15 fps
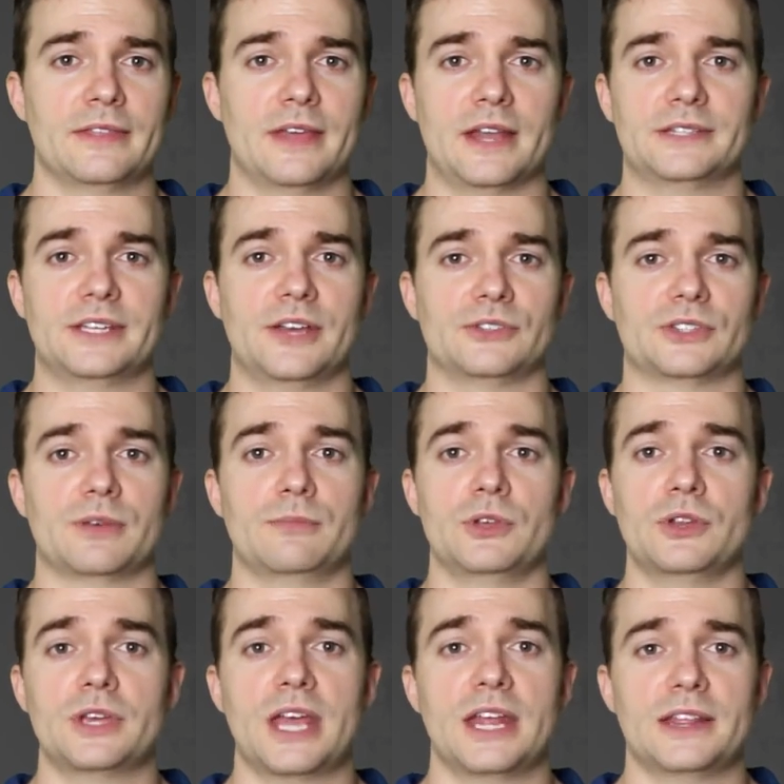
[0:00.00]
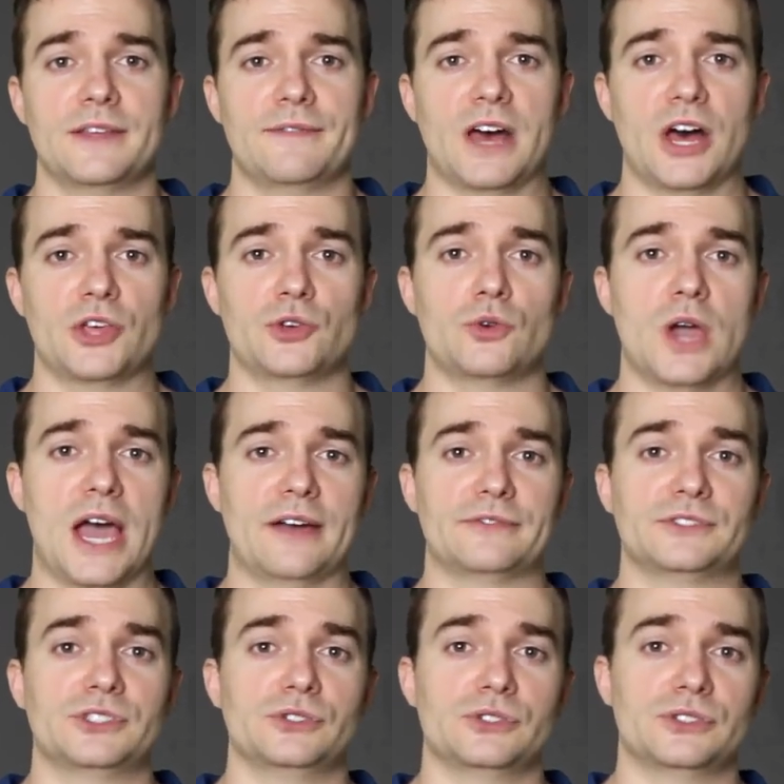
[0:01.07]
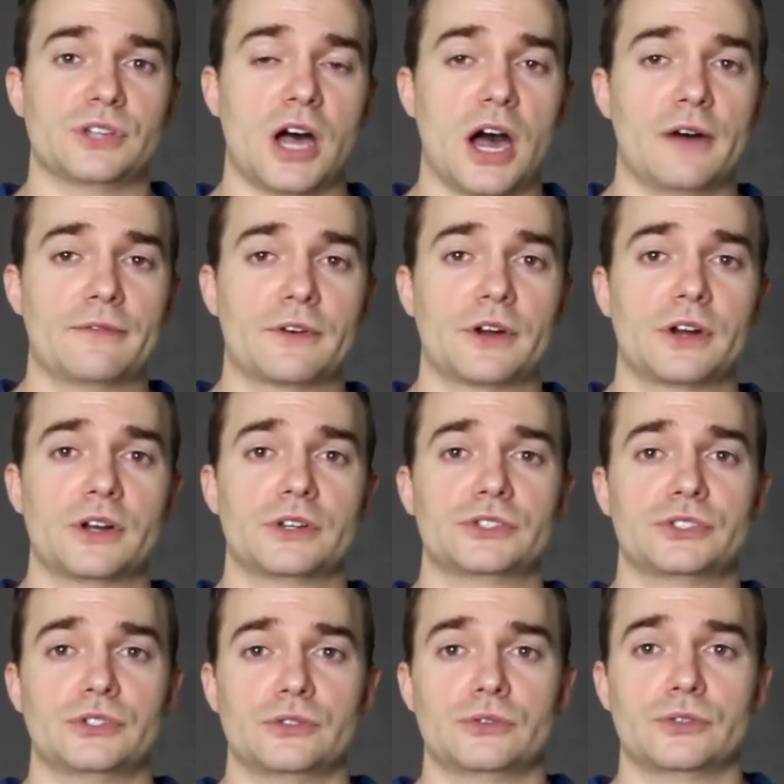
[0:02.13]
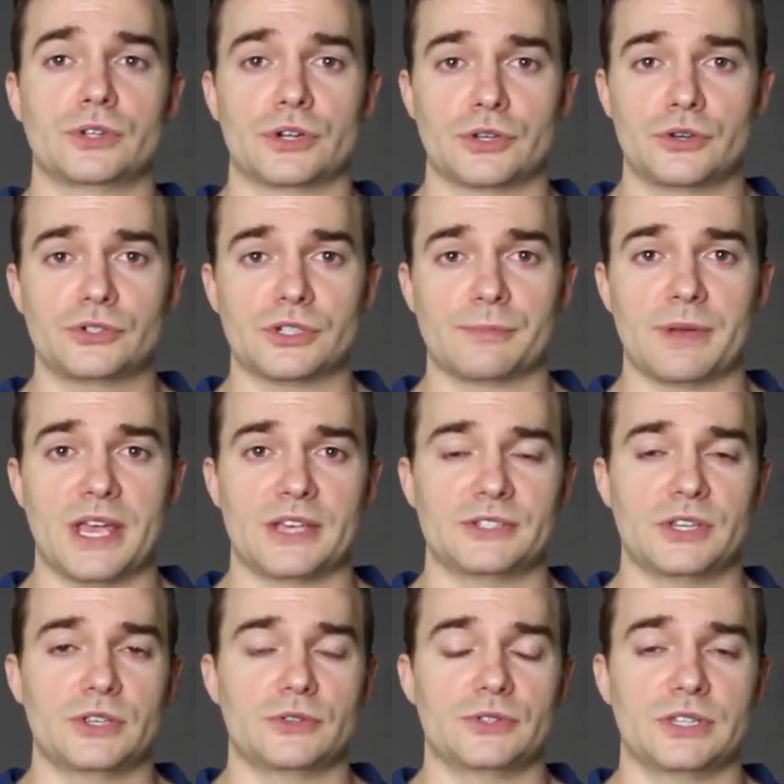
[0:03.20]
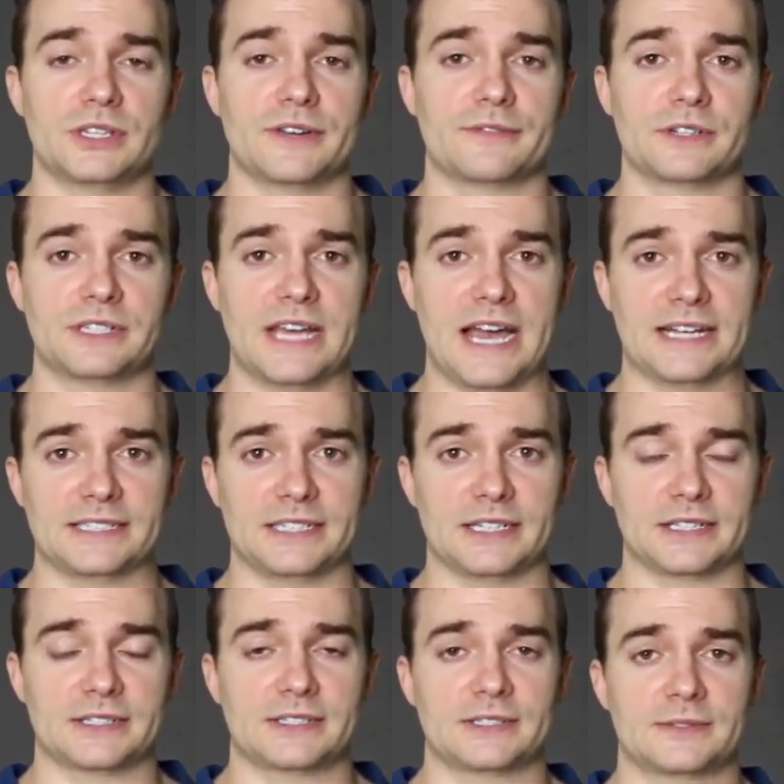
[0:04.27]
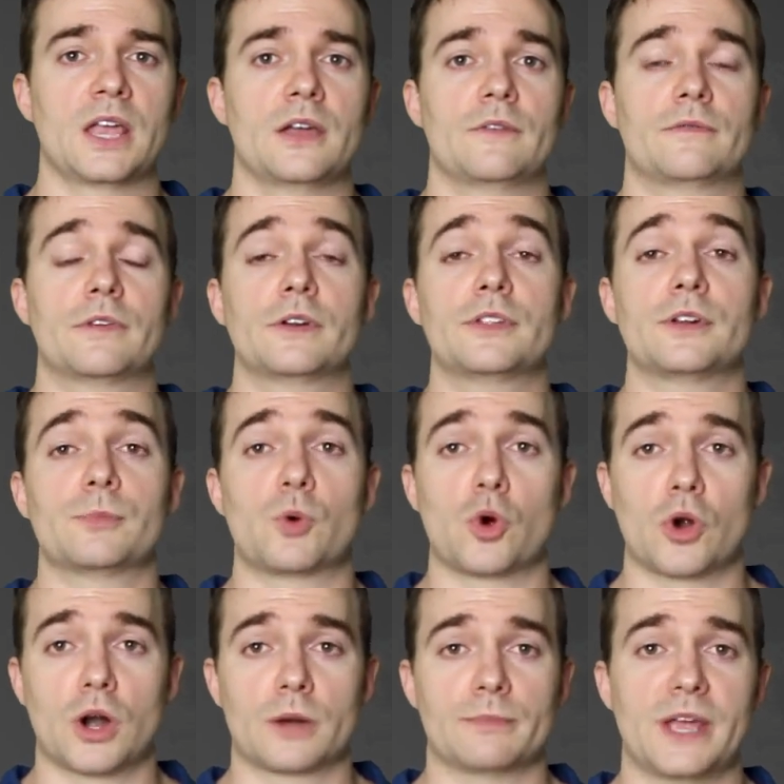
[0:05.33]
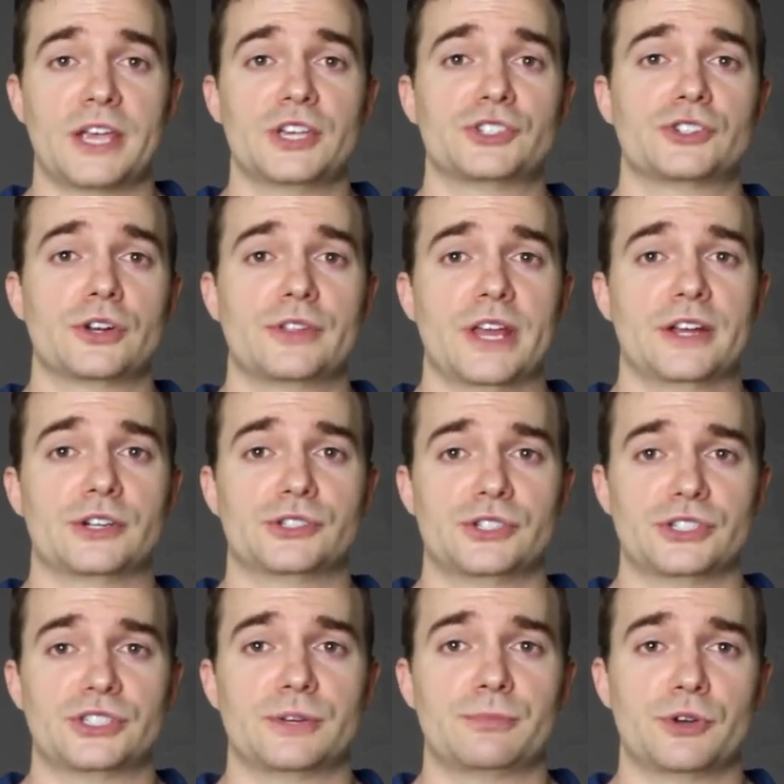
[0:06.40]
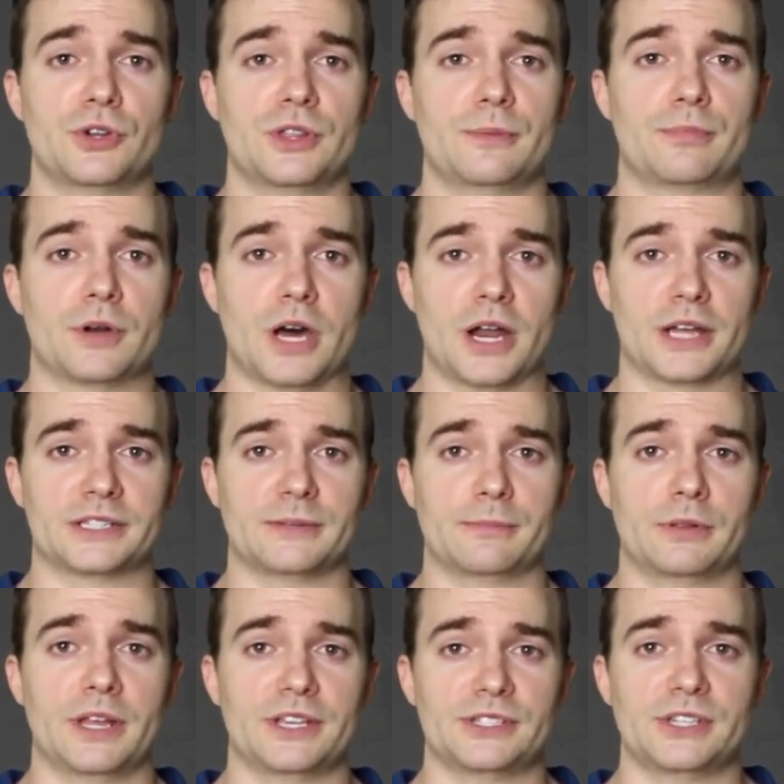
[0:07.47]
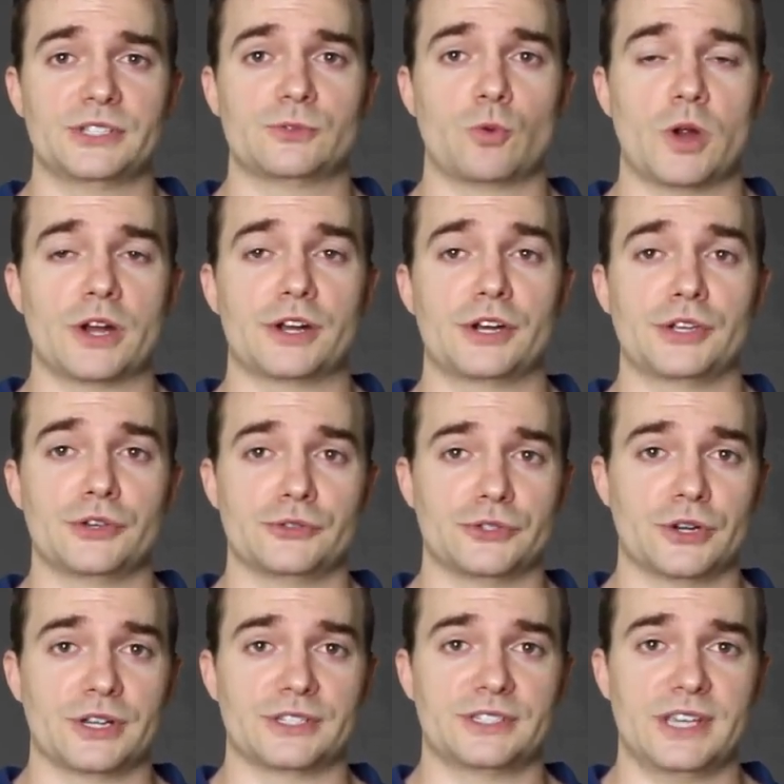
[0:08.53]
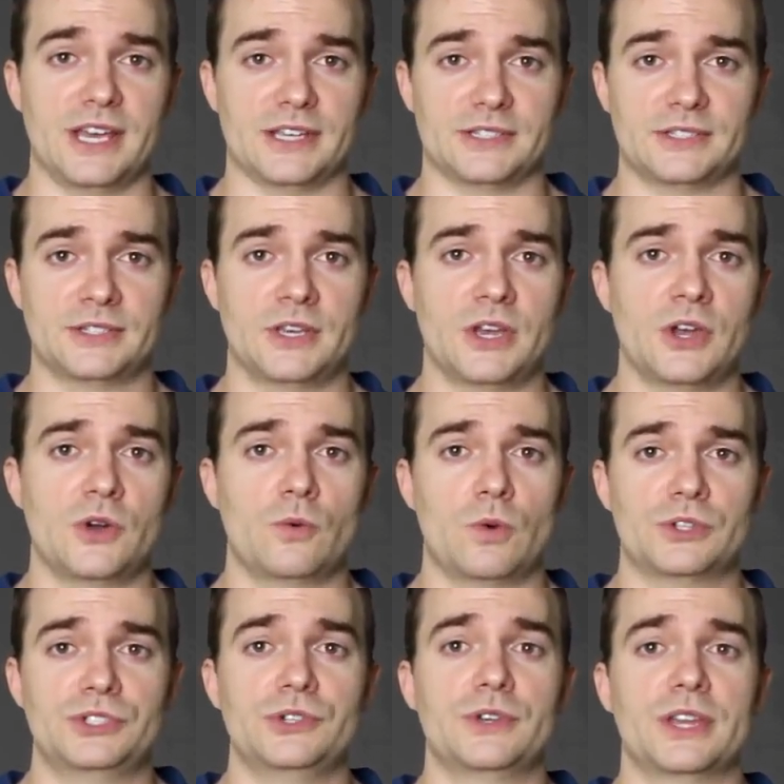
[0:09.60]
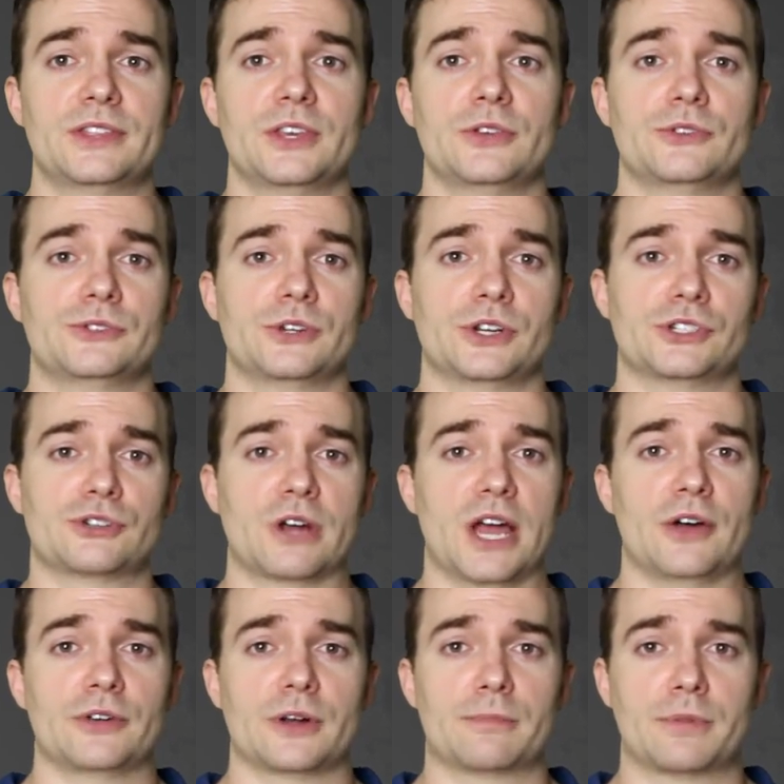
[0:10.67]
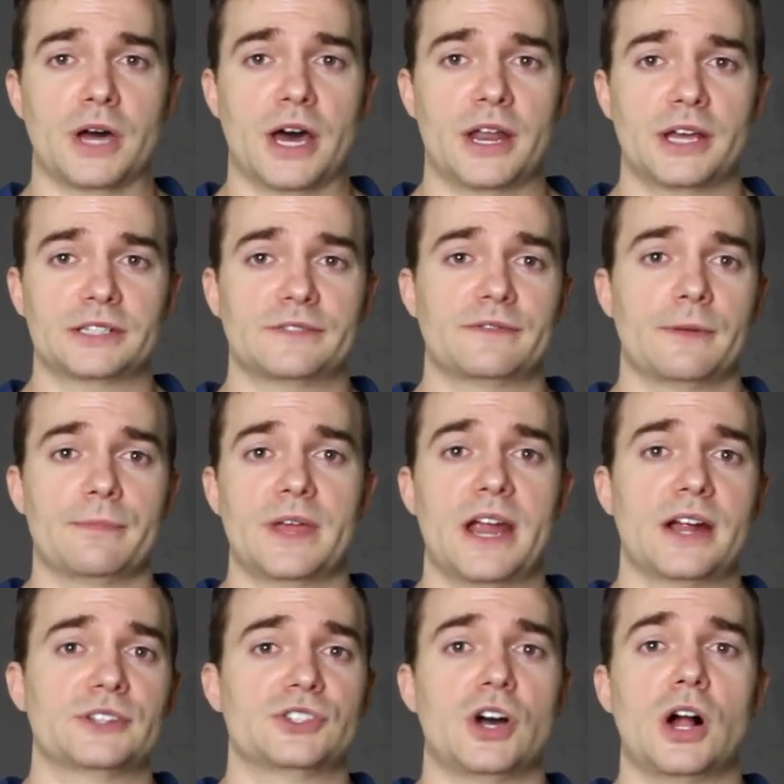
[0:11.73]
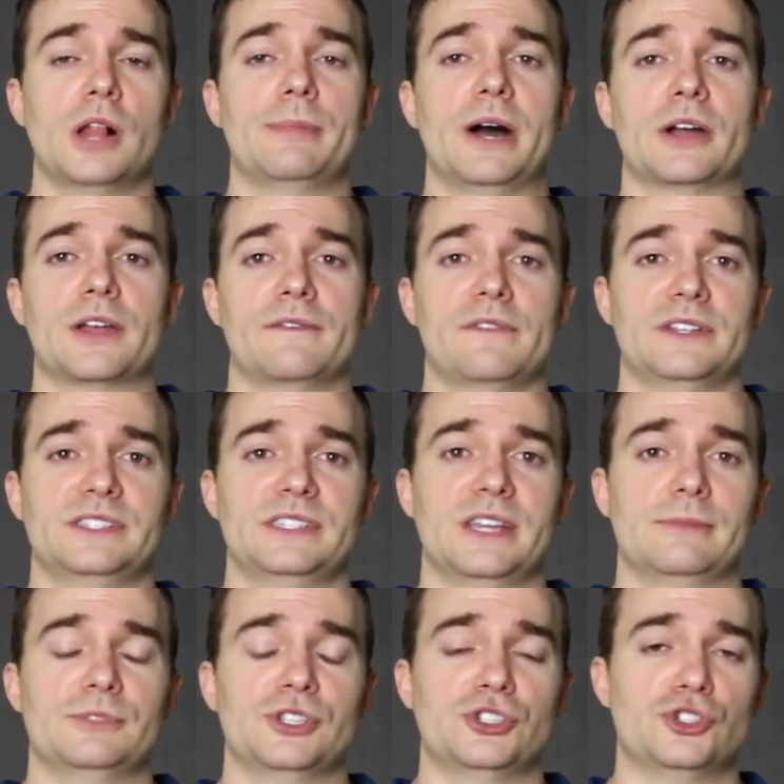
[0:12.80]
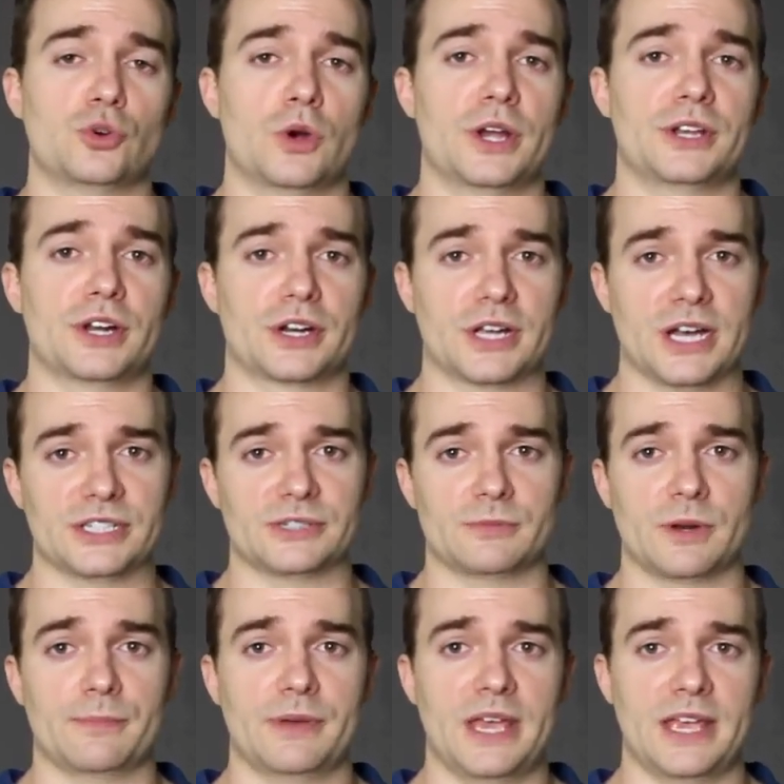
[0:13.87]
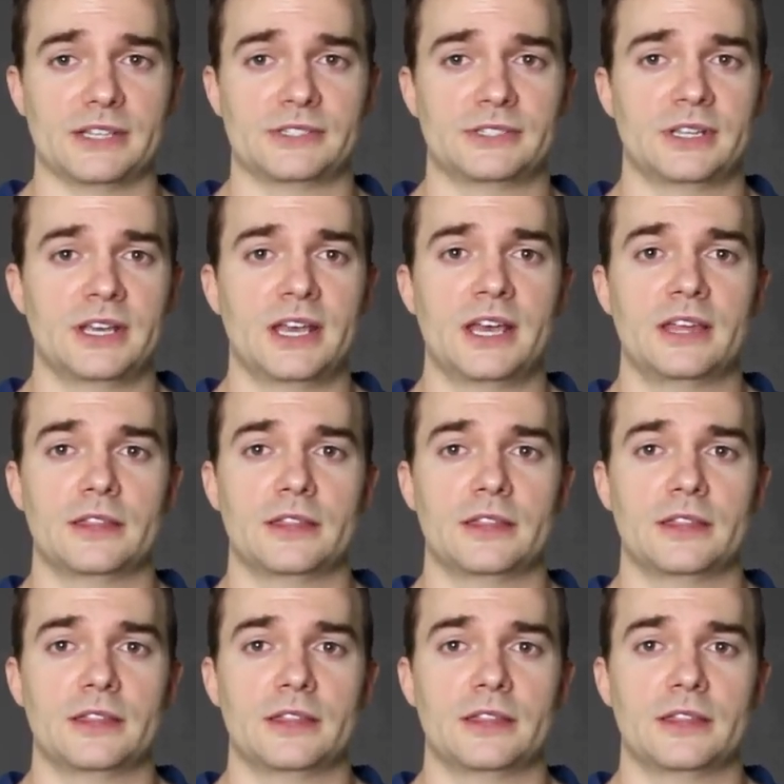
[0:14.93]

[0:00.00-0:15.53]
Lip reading: That entails communicating the value you have to offer to your user base using different tactics. Furthermore, making sure that you're distributing the product in places where your user exists. Once you get the user to try out your product, from there it's all about convincing them to join your customer base.